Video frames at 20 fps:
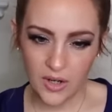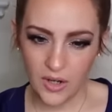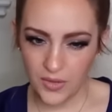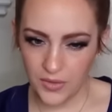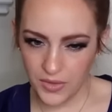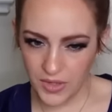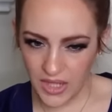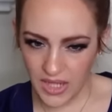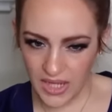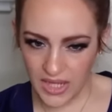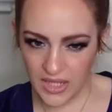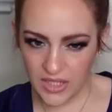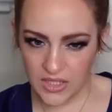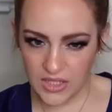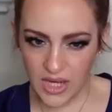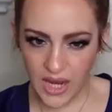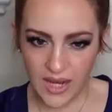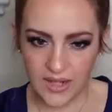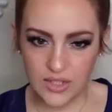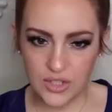The
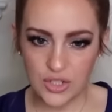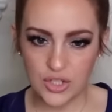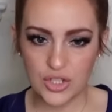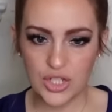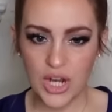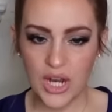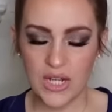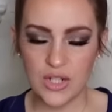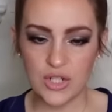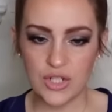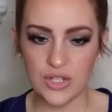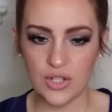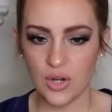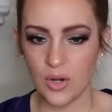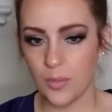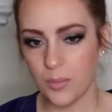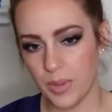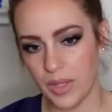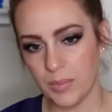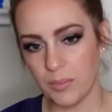texture changes are a
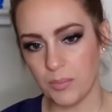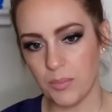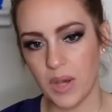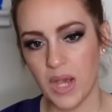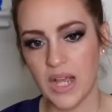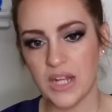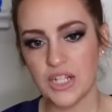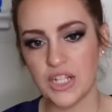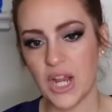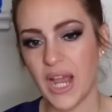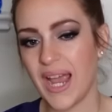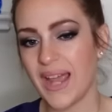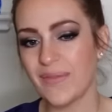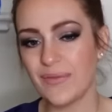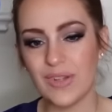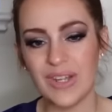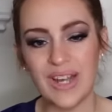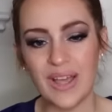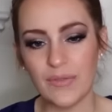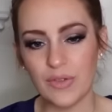bit much. I've
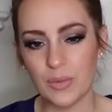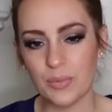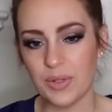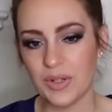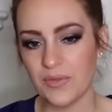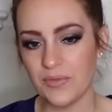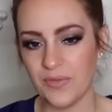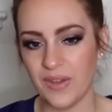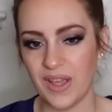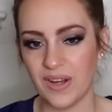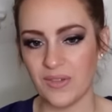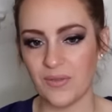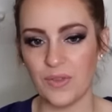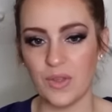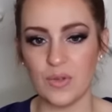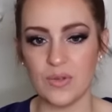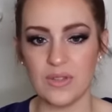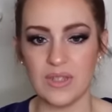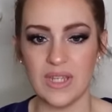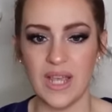never been a fan of
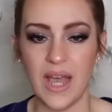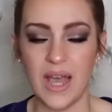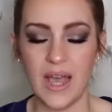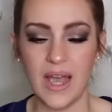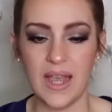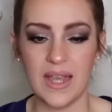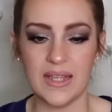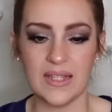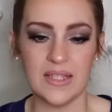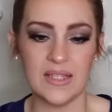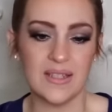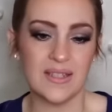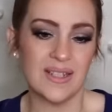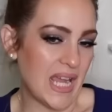those ties.